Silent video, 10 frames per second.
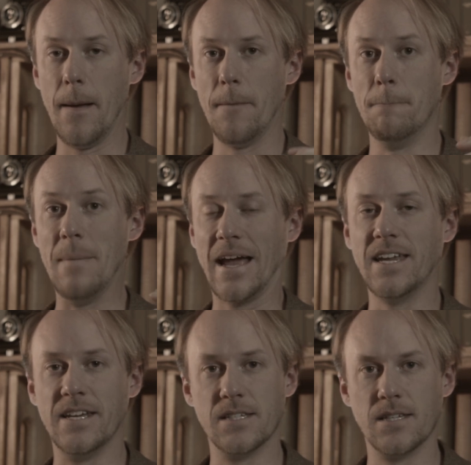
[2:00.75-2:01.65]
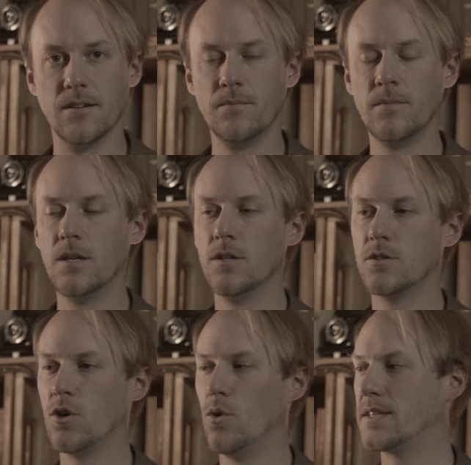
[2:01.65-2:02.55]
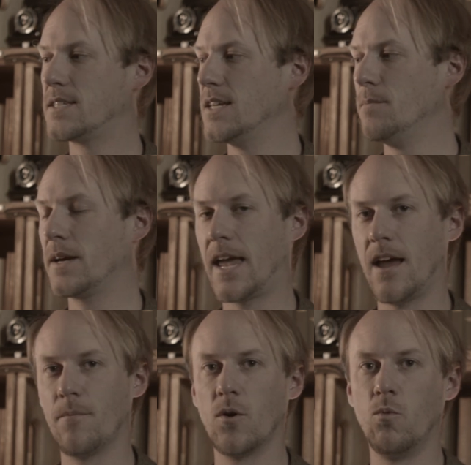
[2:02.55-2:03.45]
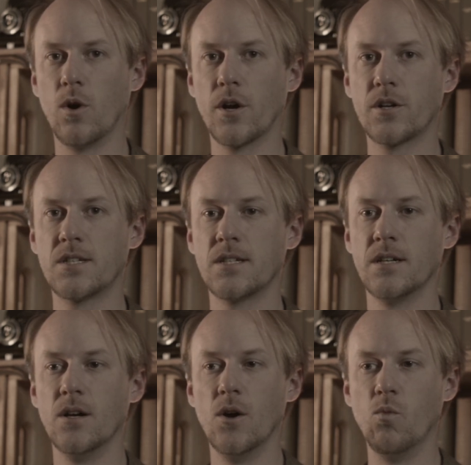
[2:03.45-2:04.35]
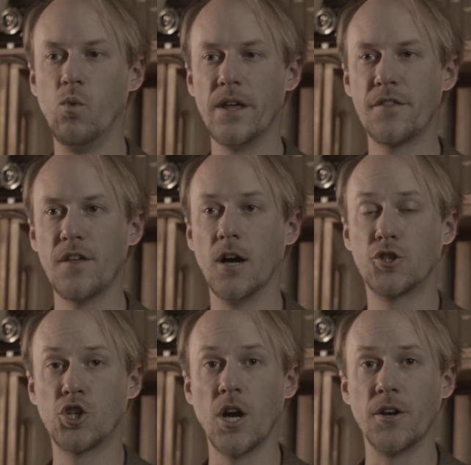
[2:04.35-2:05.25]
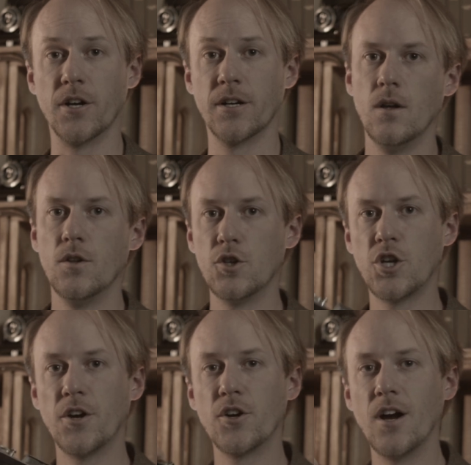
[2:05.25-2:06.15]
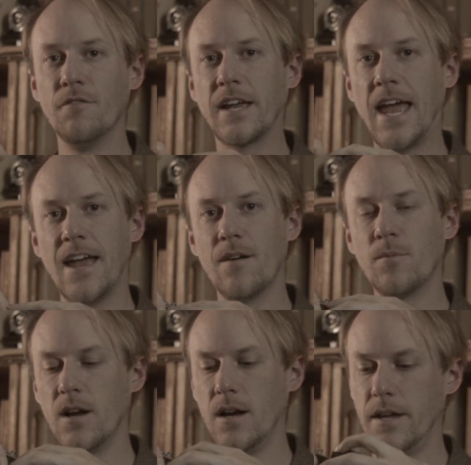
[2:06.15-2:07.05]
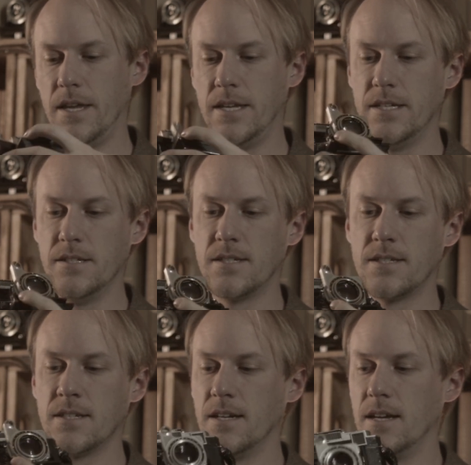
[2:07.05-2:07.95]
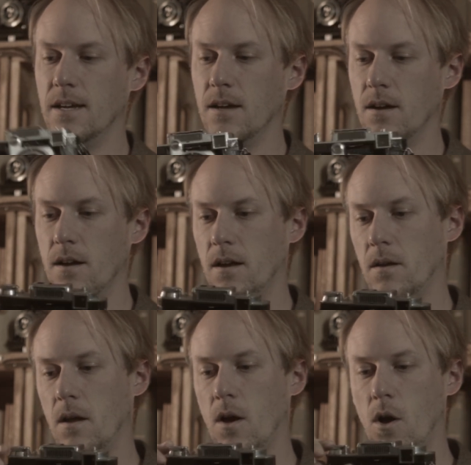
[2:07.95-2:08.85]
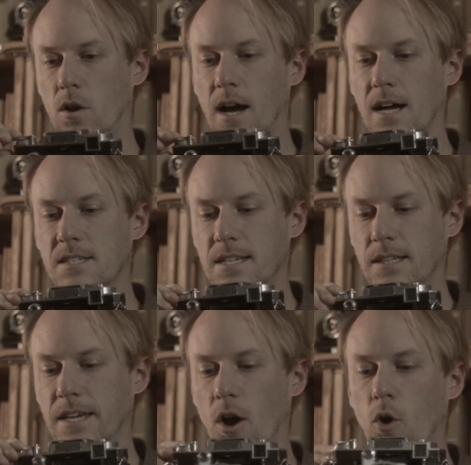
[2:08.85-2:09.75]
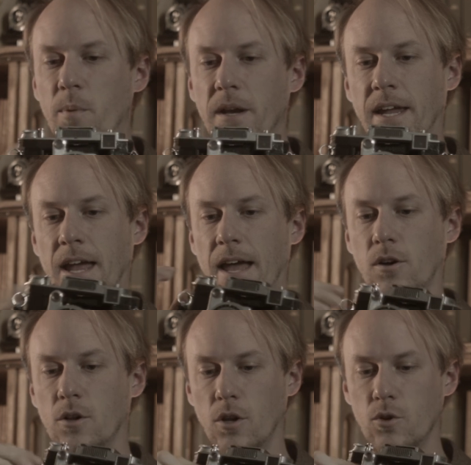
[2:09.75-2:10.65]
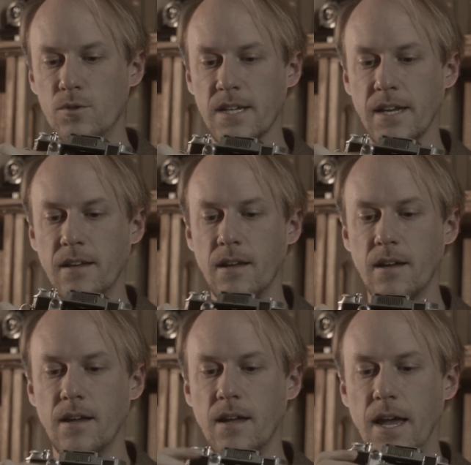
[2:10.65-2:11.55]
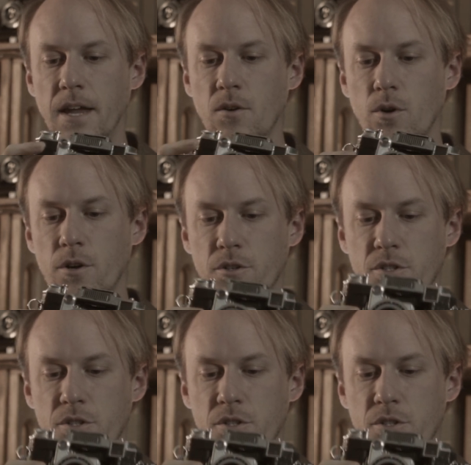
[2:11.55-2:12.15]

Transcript: mechanism. So a cinema camera works with a shutter. The shutter of a camera is constantly opening and closing in order